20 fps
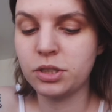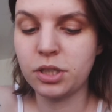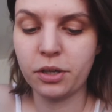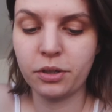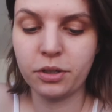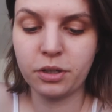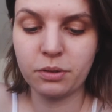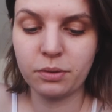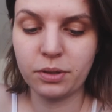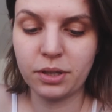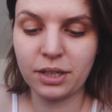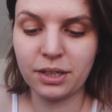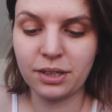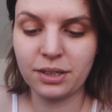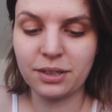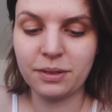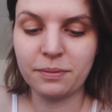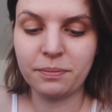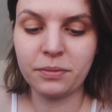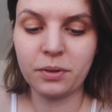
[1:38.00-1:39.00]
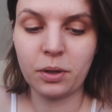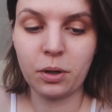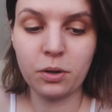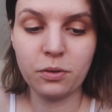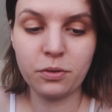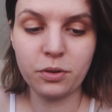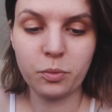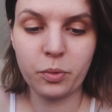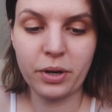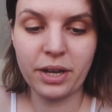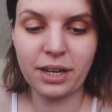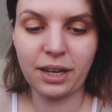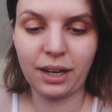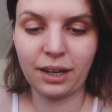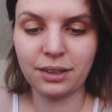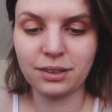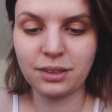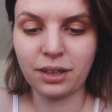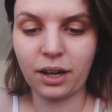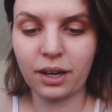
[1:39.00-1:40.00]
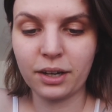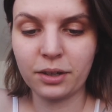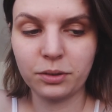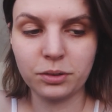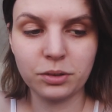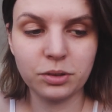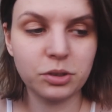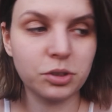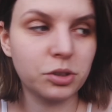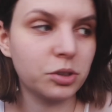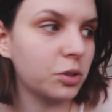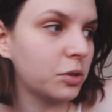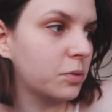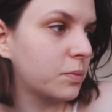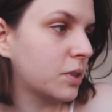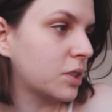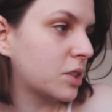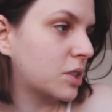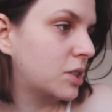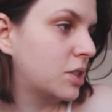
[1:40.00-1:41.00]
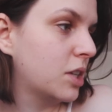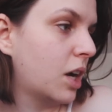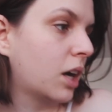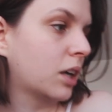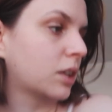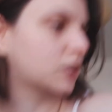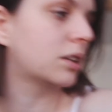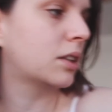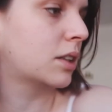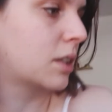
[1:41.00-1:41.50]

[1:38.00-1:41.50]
to tell you that over the weekend I got so much done.